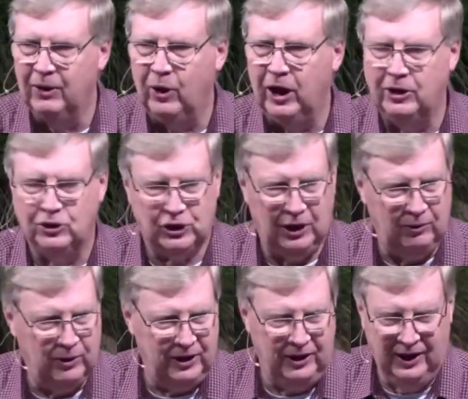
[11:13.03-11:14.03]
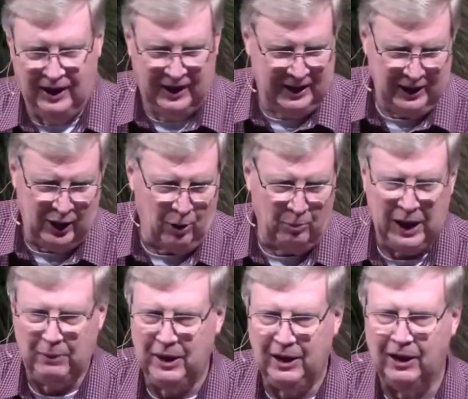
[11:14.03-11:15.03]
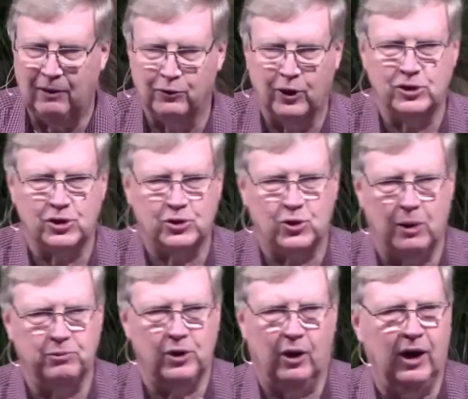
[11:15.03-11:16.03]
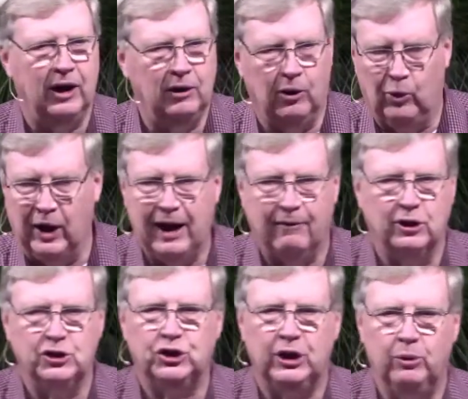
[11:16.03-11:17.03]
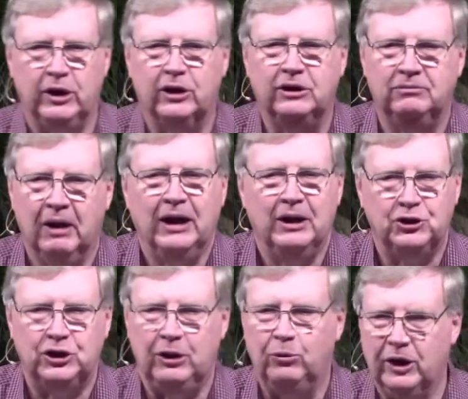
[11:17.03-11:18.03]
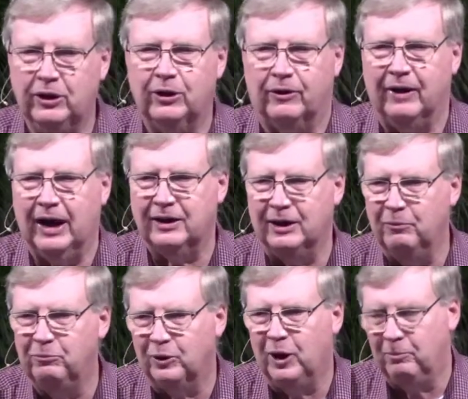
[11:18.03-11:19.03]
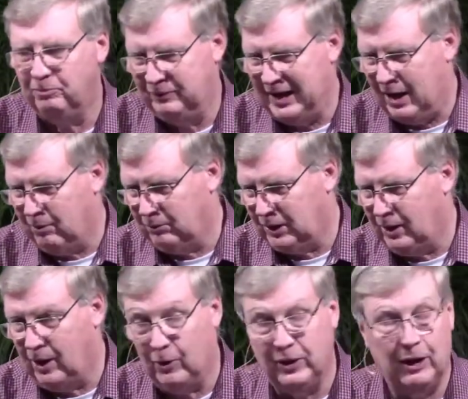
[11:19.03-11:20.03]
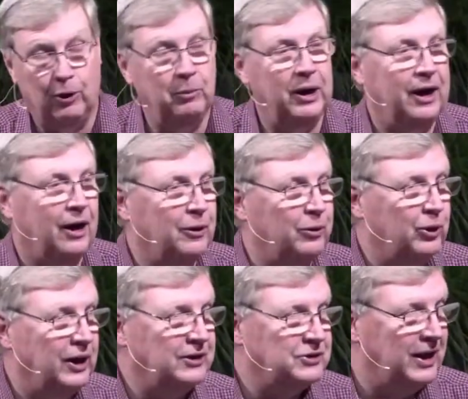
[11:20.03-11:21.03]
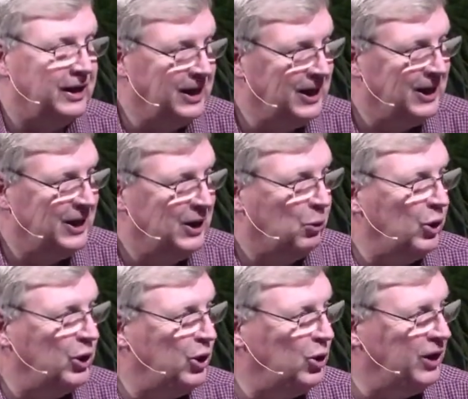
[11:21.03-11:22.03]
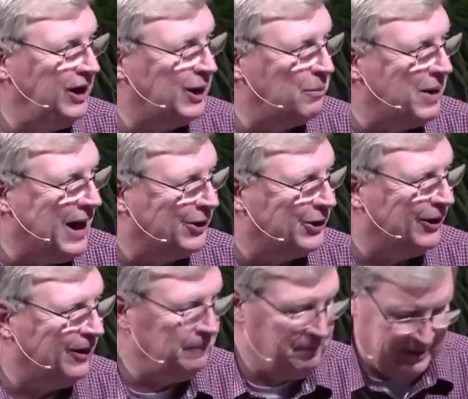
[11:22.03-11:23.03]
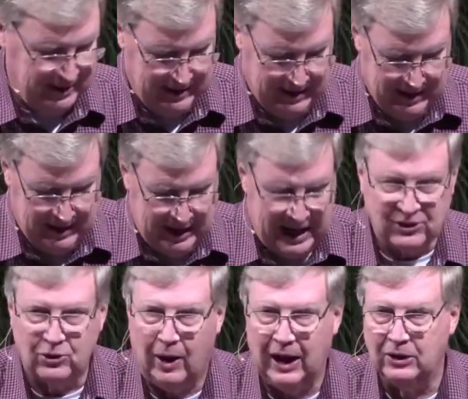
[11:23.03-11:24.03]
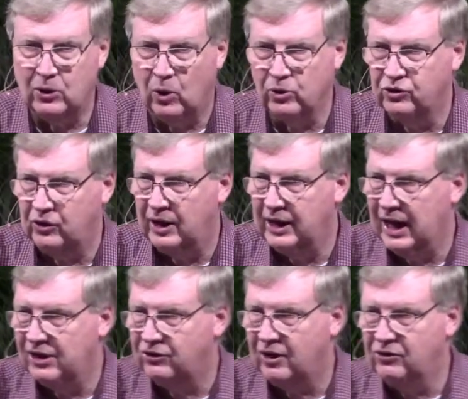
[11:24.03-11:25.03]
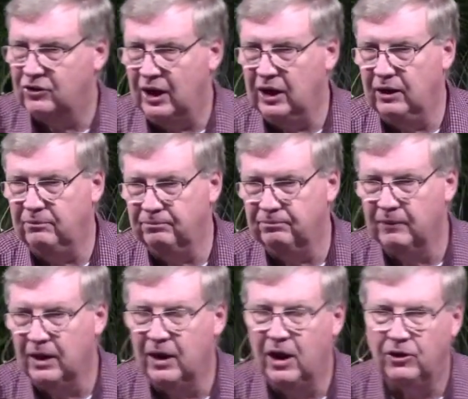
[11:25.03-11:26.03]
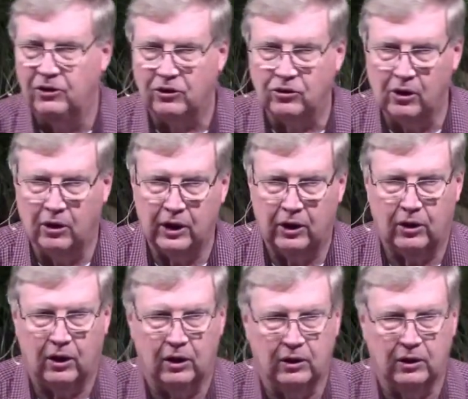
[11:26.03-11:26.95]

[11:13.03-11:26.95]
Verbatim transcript: And she would, you know, maybe a verse of scripture or whatever, she would she would correct him from down below. And there were many other things that were unique about her. And so I told Cindy, I said, Cindy, just look at her.